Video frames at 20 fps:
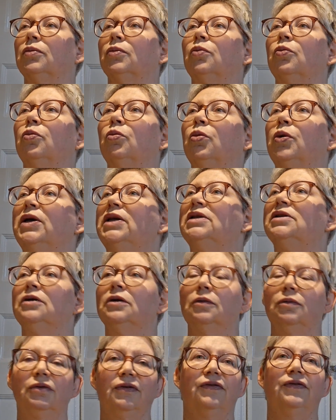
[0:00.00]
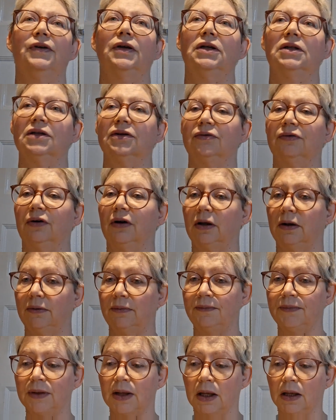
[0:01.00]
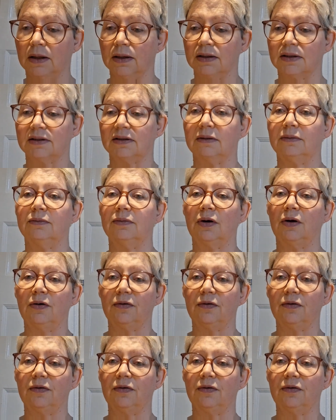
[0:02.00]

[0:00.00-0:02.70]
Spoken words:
we do prefer to grow some